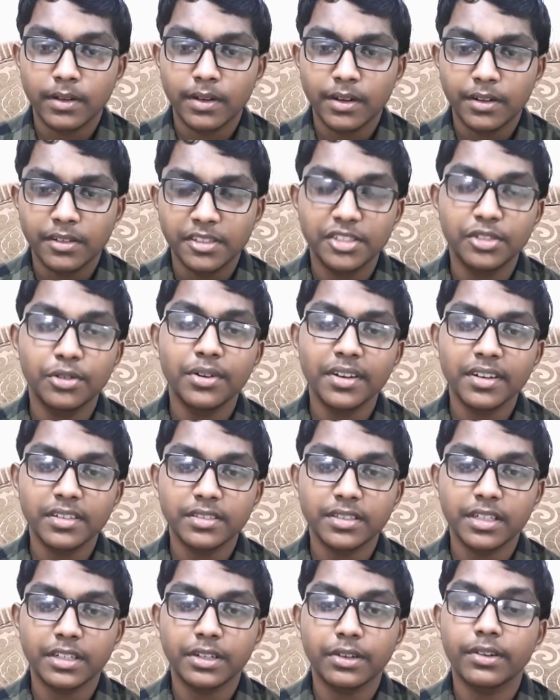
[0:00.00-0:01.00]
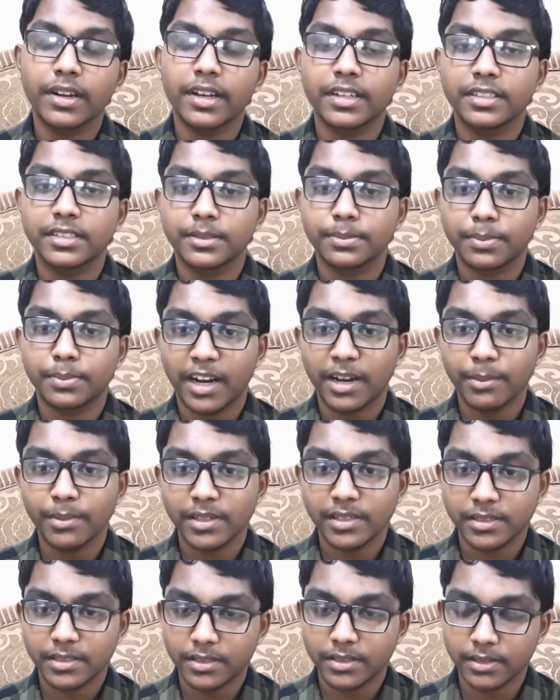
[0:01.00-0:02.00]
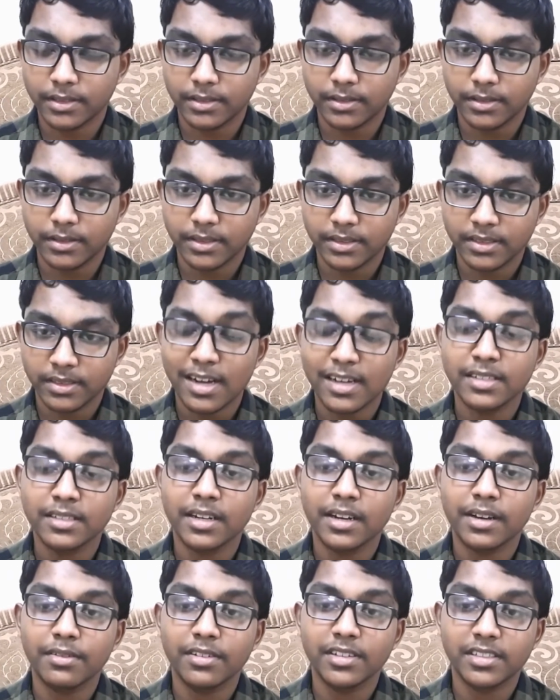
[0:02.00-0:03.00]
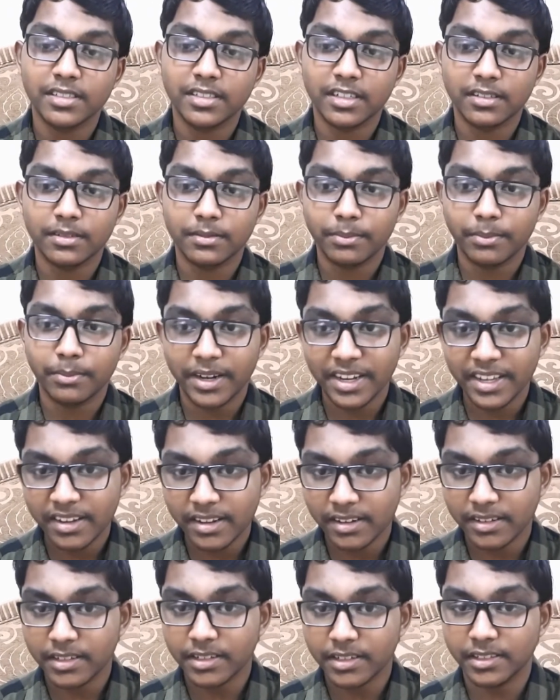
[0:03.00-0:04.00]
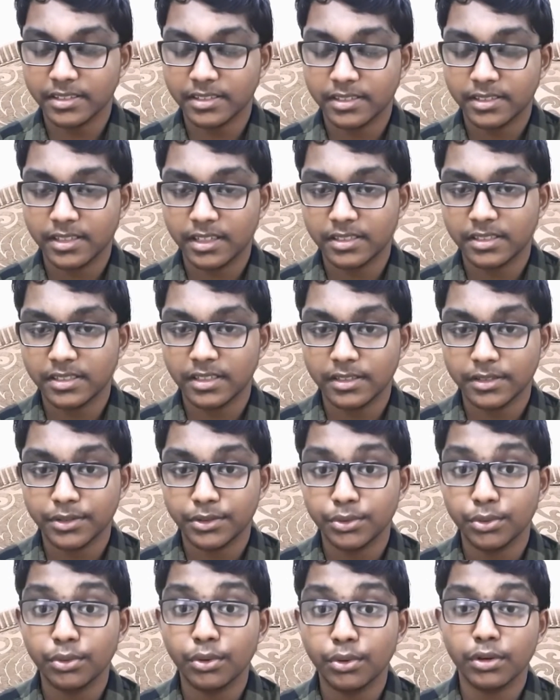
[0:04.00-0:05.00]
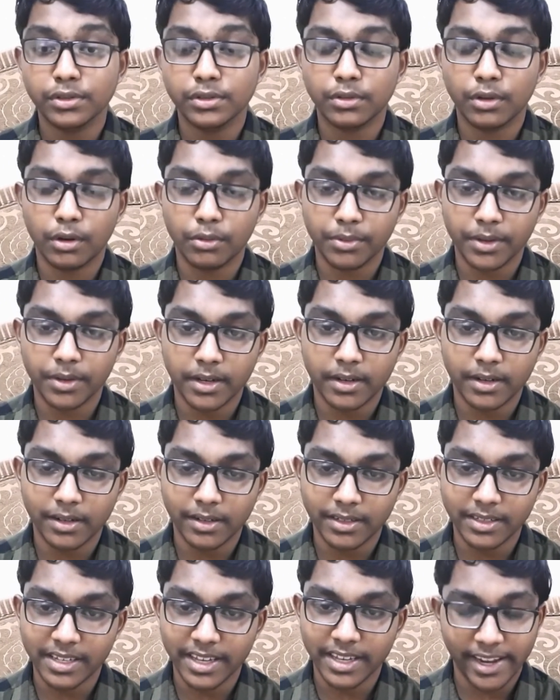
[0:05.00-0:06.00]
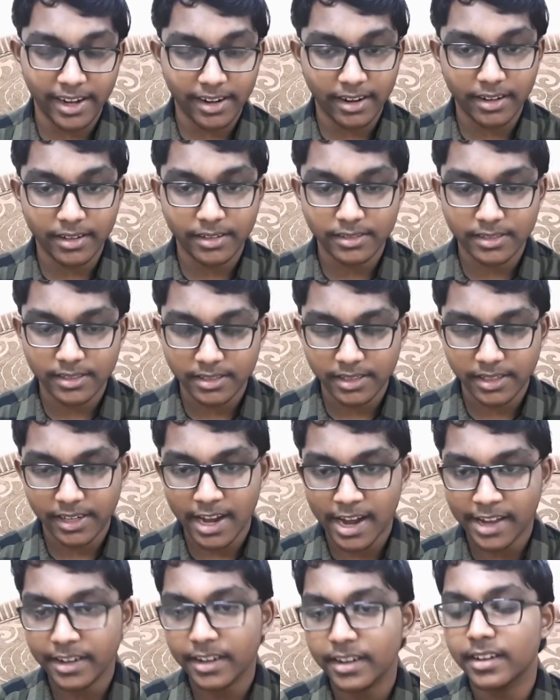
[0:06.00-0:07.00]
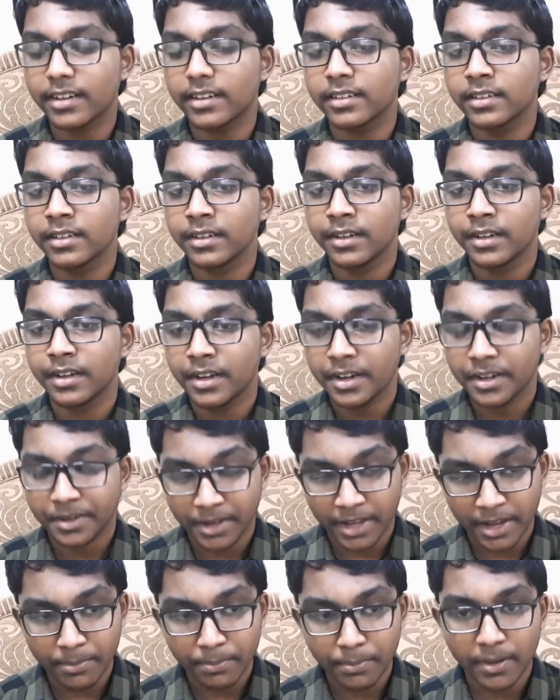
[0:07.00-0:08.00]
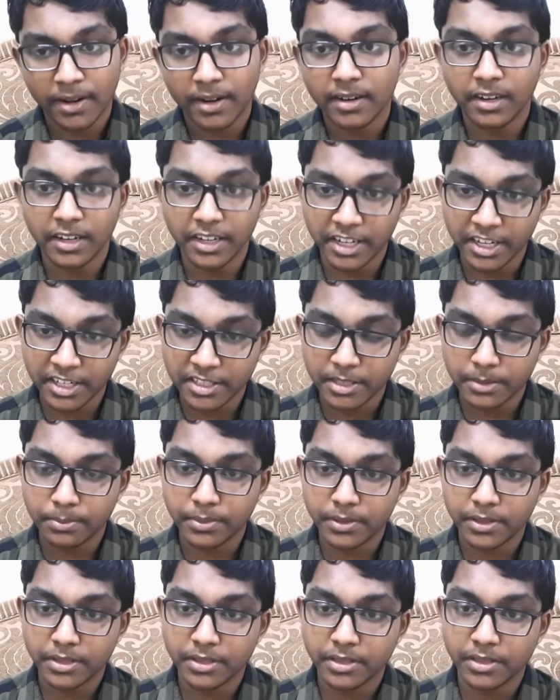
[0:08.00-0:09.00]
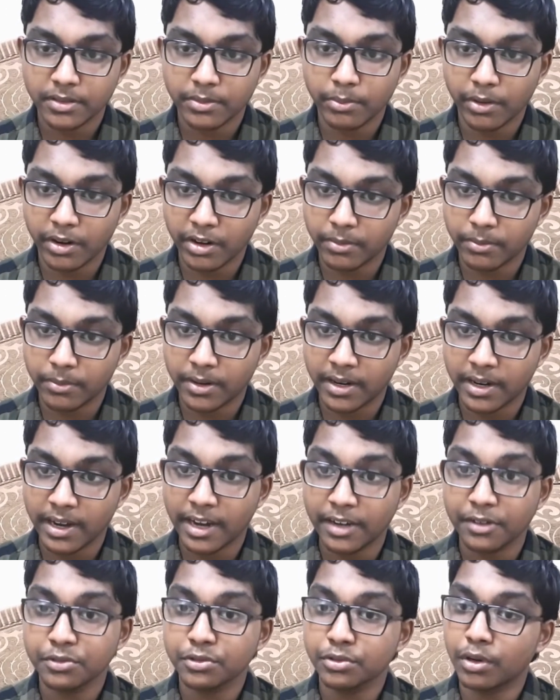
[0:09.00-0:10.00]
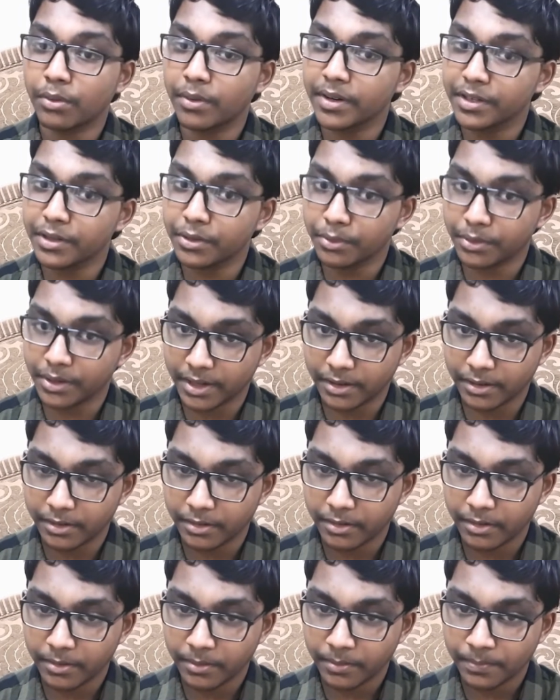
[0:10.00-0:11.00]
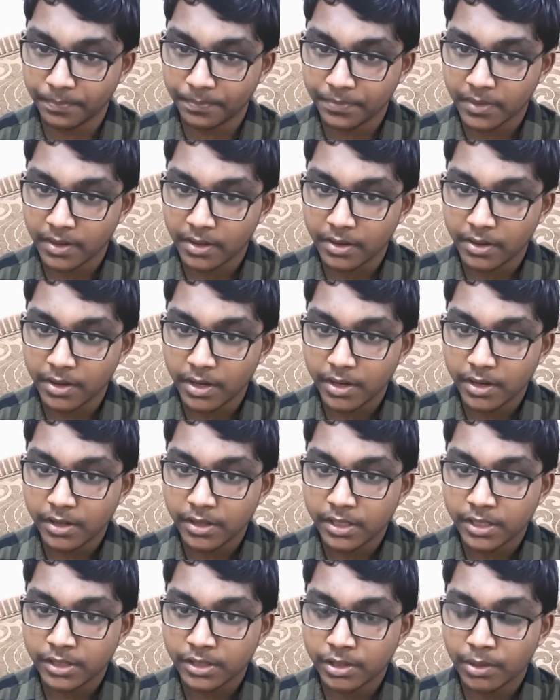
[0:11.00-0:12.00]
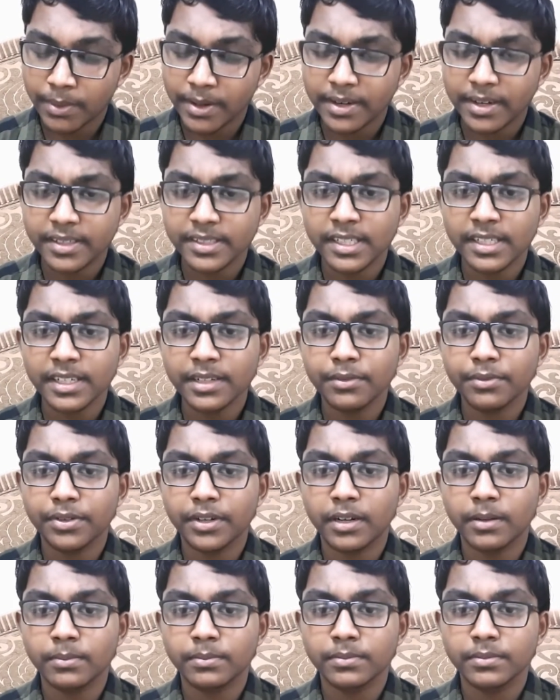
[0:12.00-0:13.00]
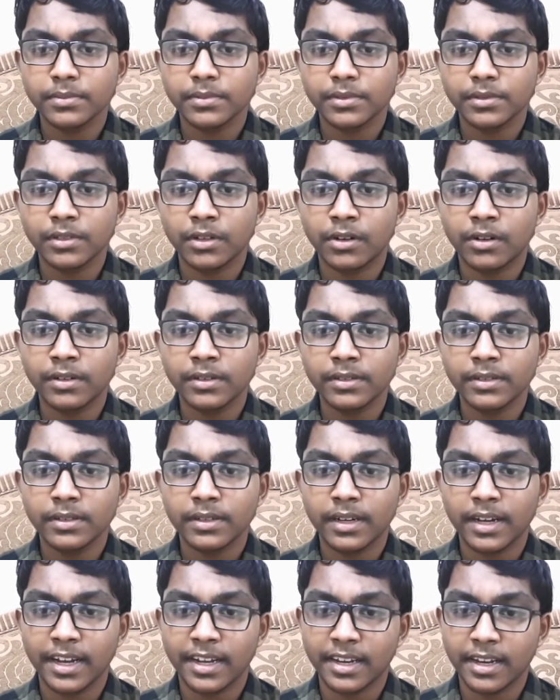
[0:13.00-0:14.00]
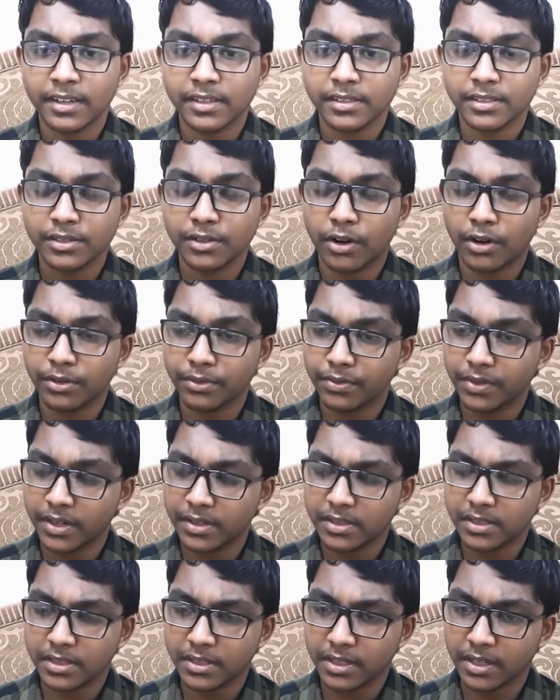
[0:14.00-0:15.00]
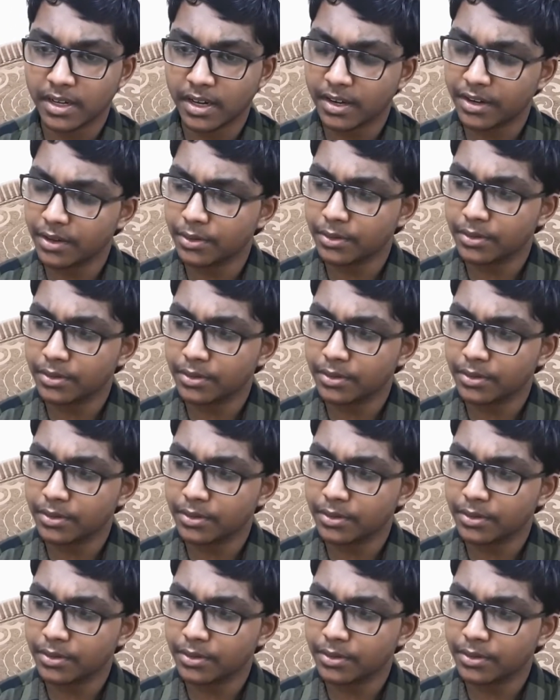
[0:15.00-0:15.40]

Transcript: During his tenure as Prime Minister, Sasthri visited many countries such as Yugoslavia, England, Canada, Nepal, Egypt, Burma and Soviet Union. So while returning from non-aligned conference in Cairo,